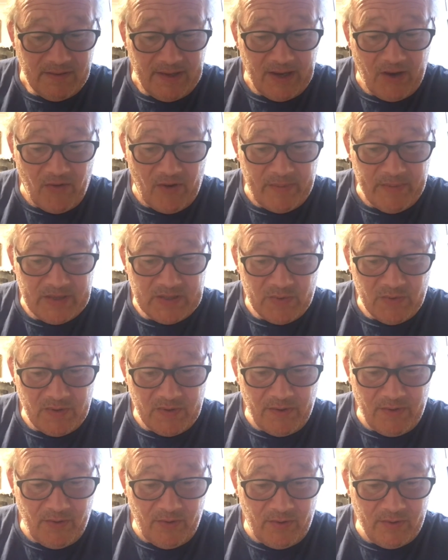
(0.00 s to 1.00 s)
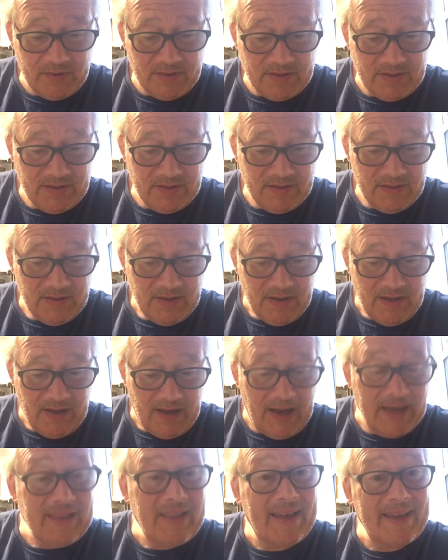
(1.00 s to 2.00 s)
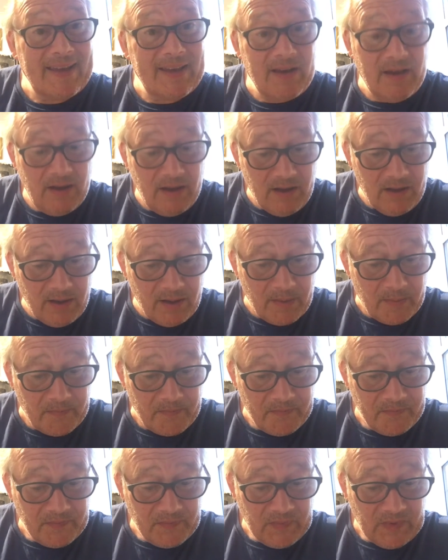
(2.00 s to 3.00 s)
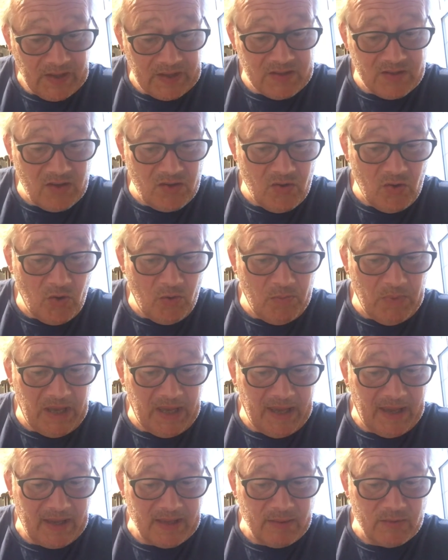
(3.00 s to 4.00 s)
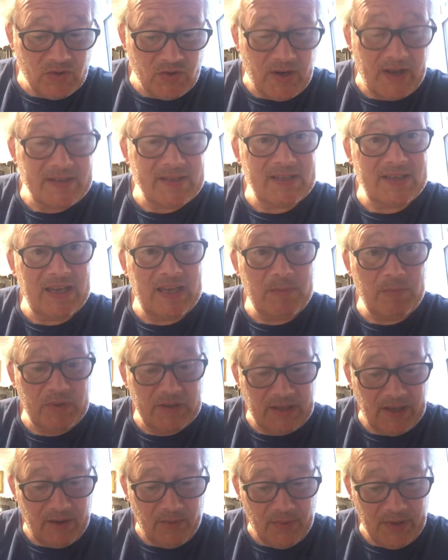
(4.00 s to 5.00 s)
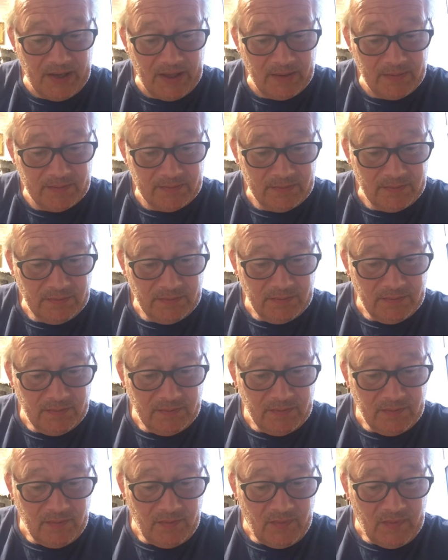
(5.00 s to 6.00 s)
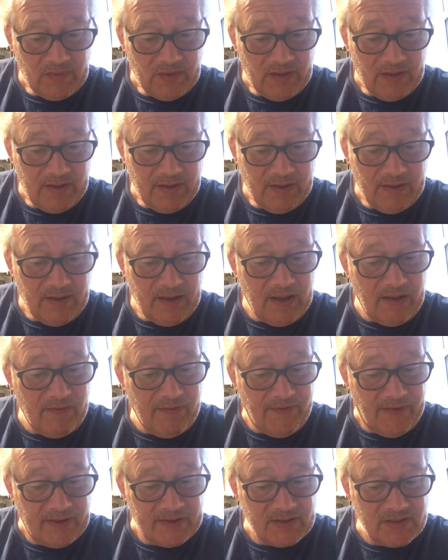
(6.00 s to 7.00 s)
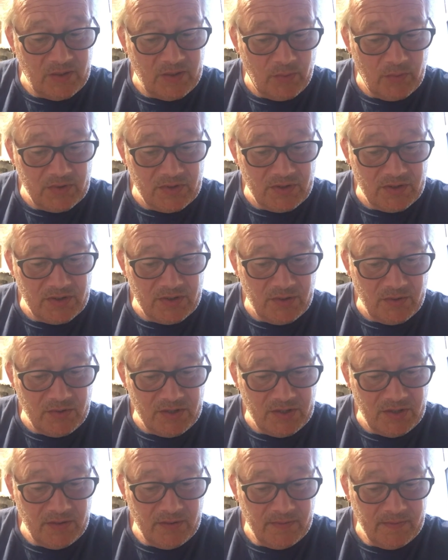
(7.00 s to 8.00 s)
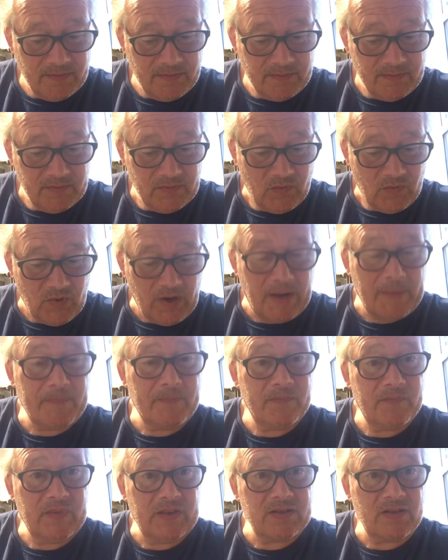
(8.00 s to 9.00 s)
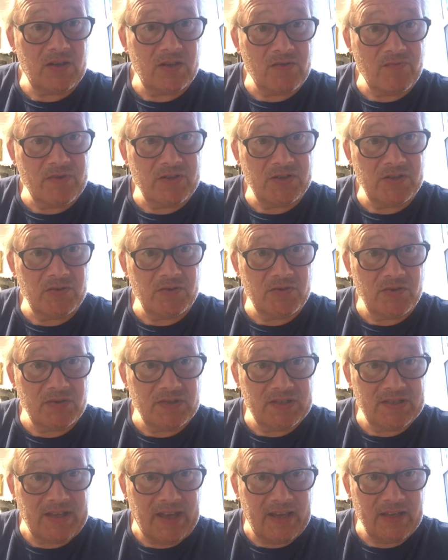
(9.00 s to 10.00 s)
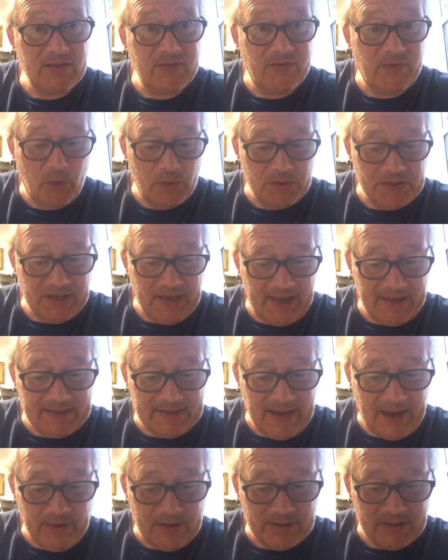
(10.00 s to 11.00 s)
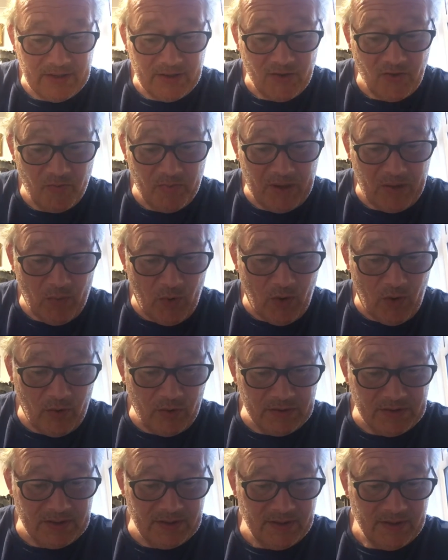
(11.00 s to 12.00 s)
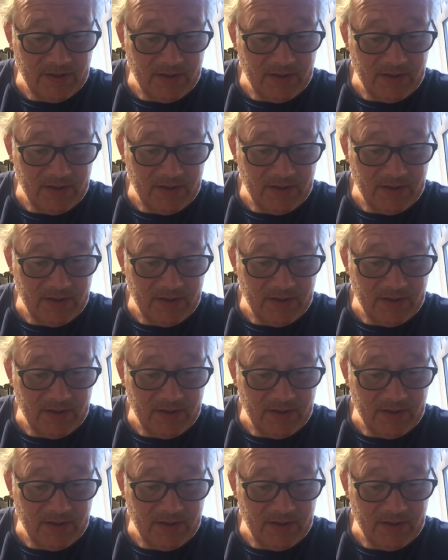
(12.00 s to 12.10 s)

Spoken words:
I grimace with the thoughts. I like calm. It's the new me, and I'm trying to keep it that way. I'll find someone to suit you. Right, that's going to reduce your stay to 48 hours. You've been warned.